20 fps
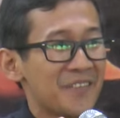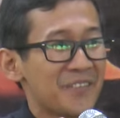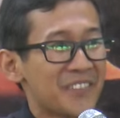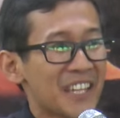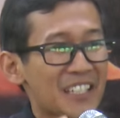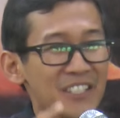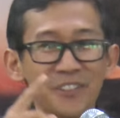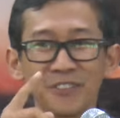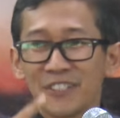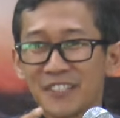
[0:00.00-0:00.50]

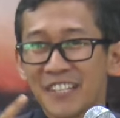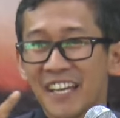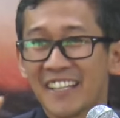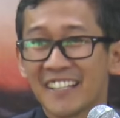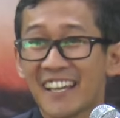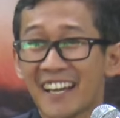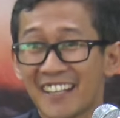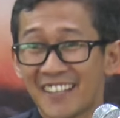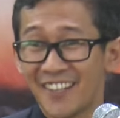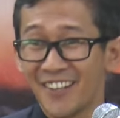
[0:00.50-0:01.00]
that you will
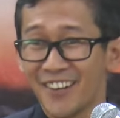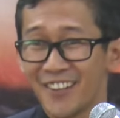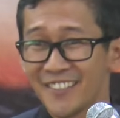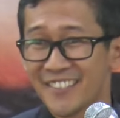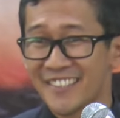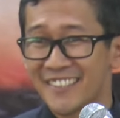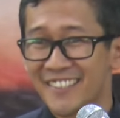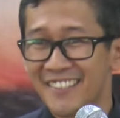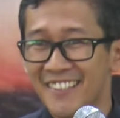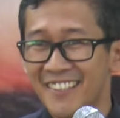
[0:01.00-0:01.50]
not get
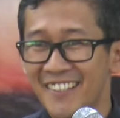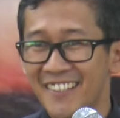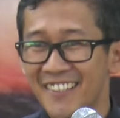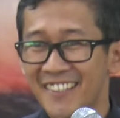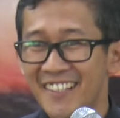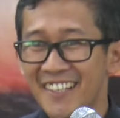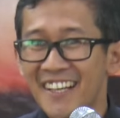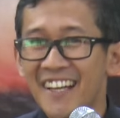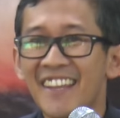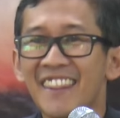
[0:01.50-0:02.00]
lost
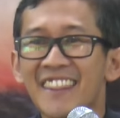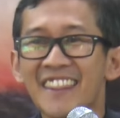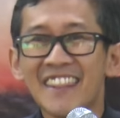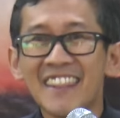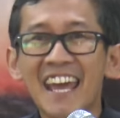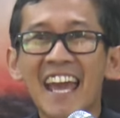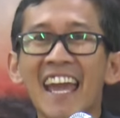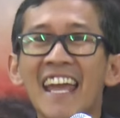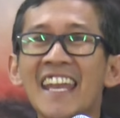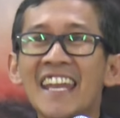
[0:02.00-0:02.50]

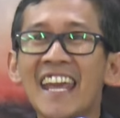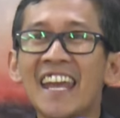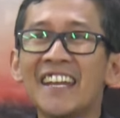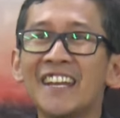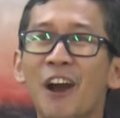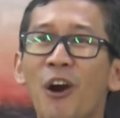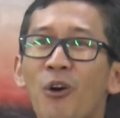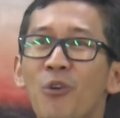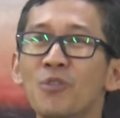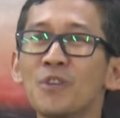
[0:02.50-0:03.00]
then
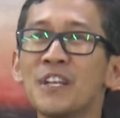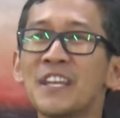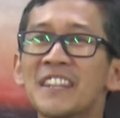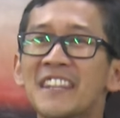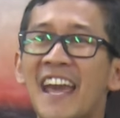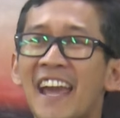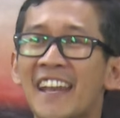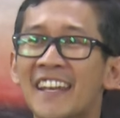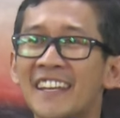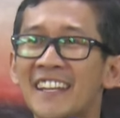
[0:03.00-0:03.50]
and only
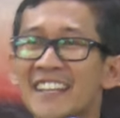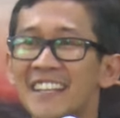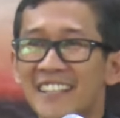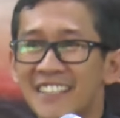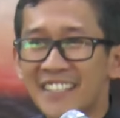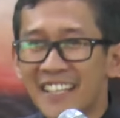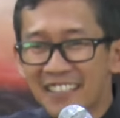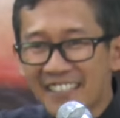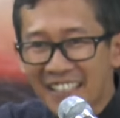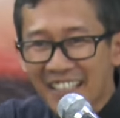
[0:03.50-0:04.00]
then
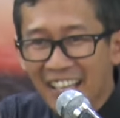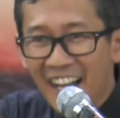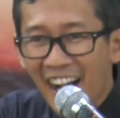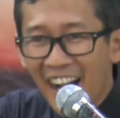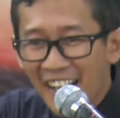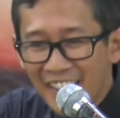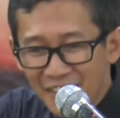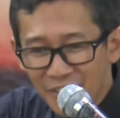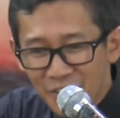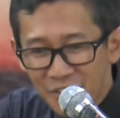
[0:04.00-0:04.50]
that
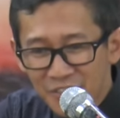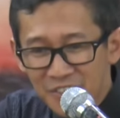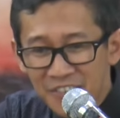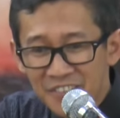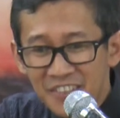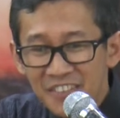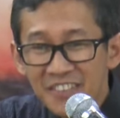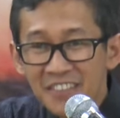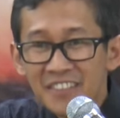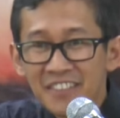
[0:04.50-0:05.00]
God could
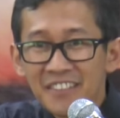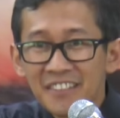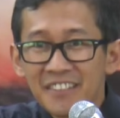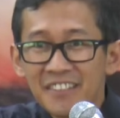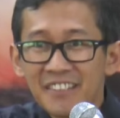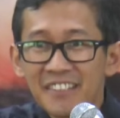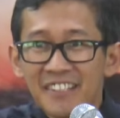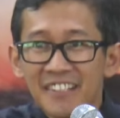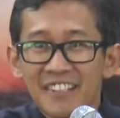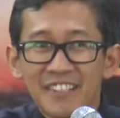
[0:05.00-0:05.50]

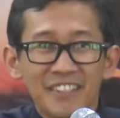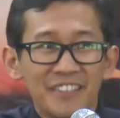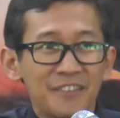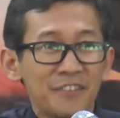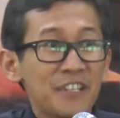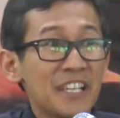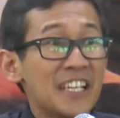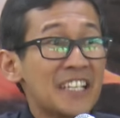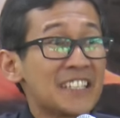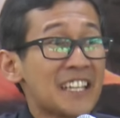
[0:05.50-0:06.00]

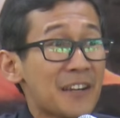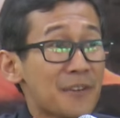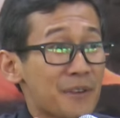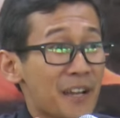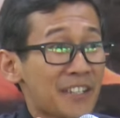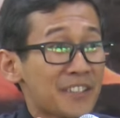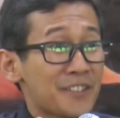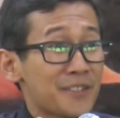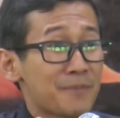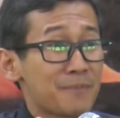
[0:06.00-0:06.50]
really
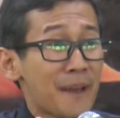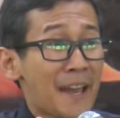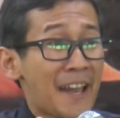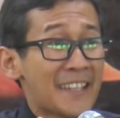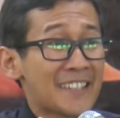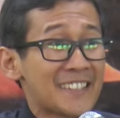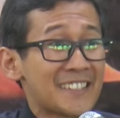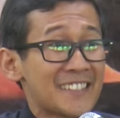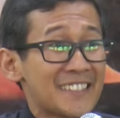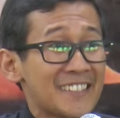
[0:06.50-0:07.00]
direct your
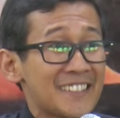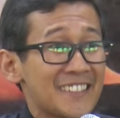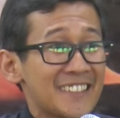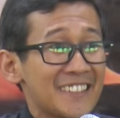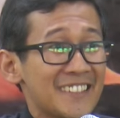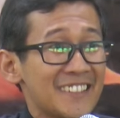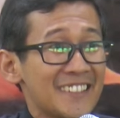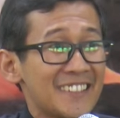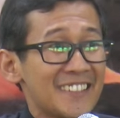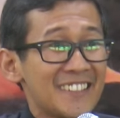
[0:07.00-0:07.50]
paths,
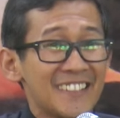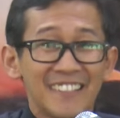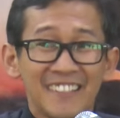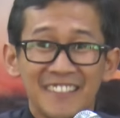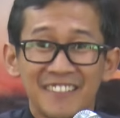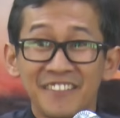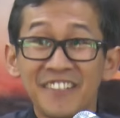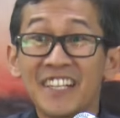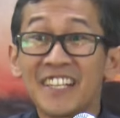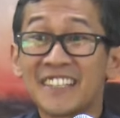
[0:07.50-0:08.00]

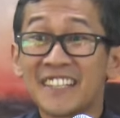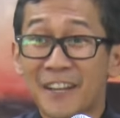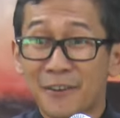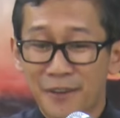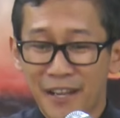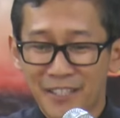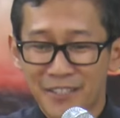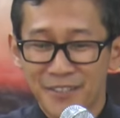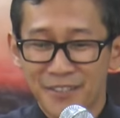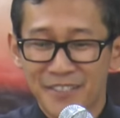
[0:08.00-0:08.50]
really
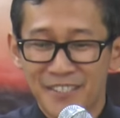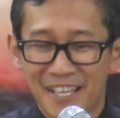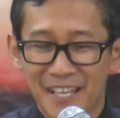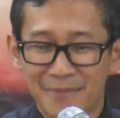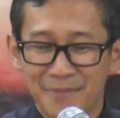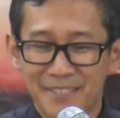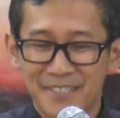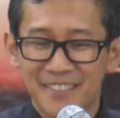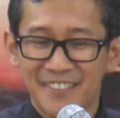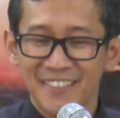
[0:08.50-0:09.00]
direct your
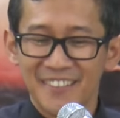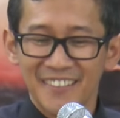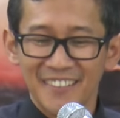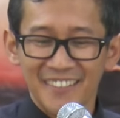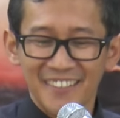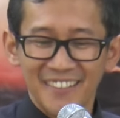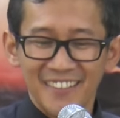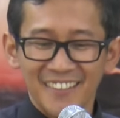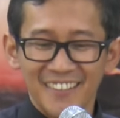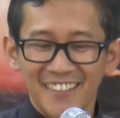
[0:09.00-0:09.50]
steps.
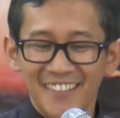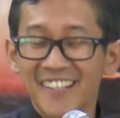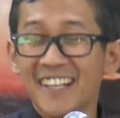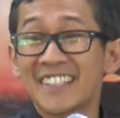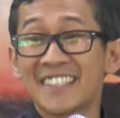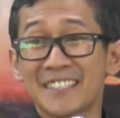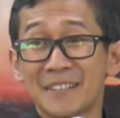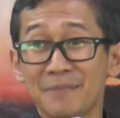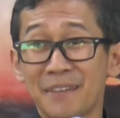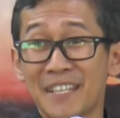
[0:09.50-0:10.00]
God
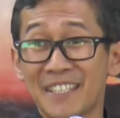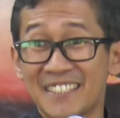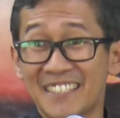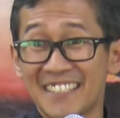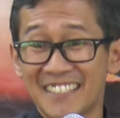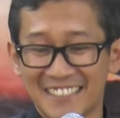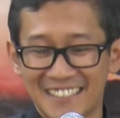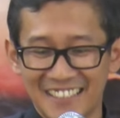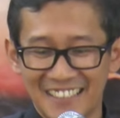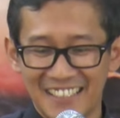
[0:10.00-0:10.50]
is
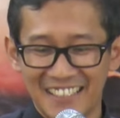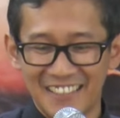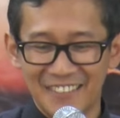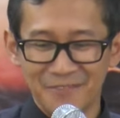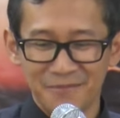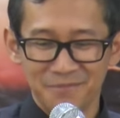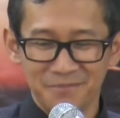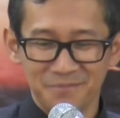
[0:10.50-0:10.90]
amazing, isn't He?